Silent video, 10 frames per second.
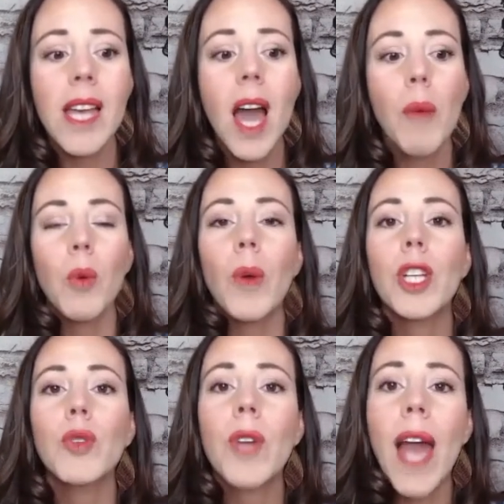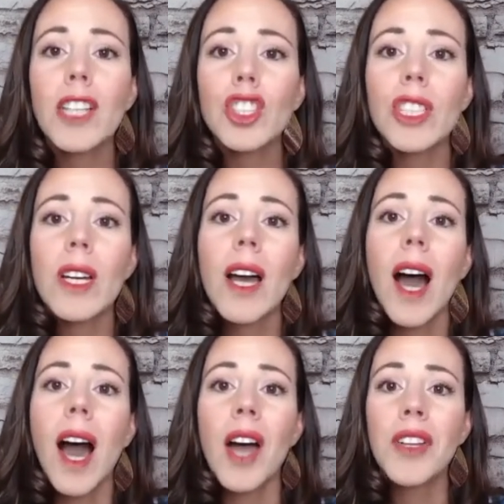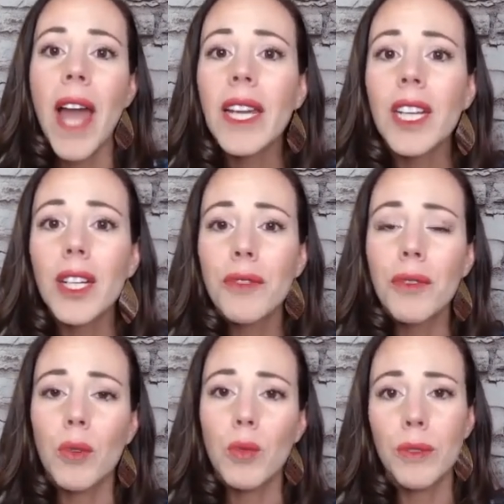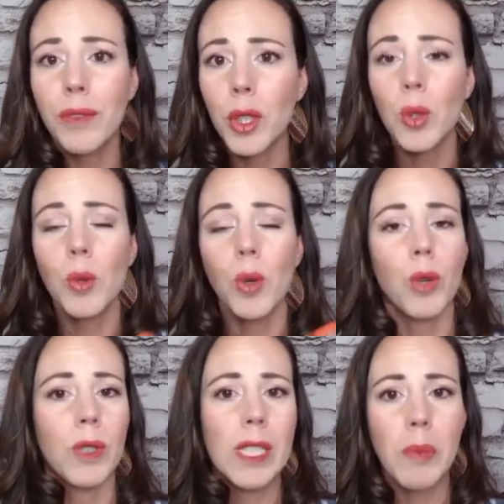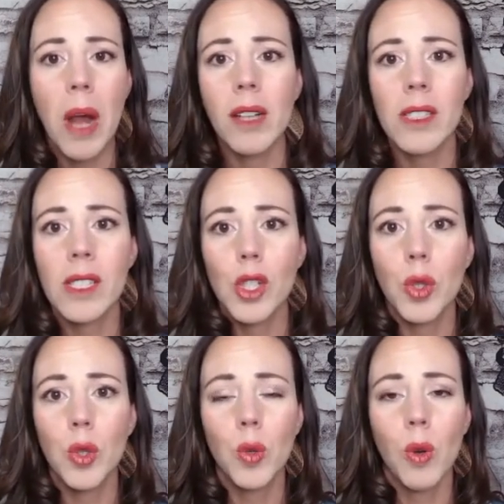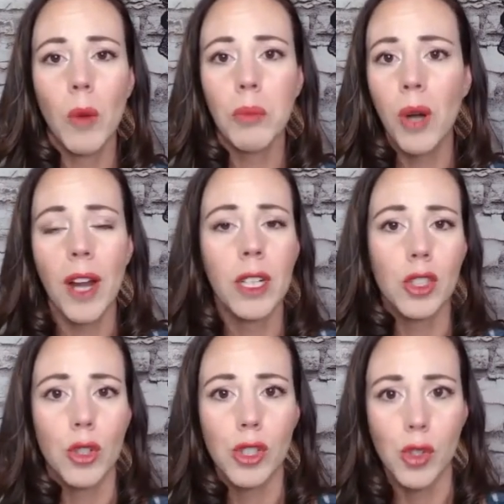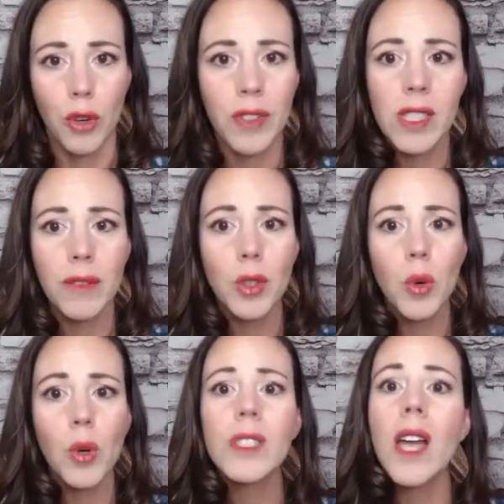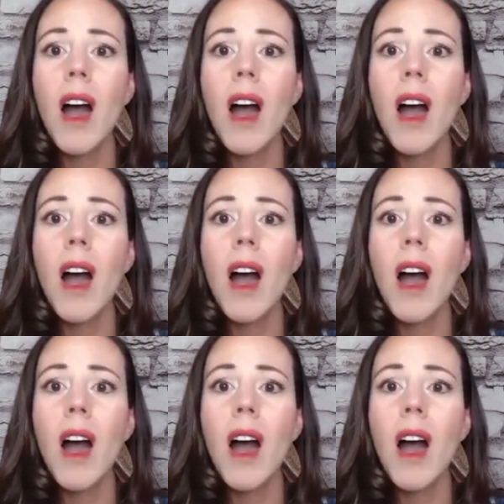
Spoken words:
But when you catch a negative review or response to a product or service of yours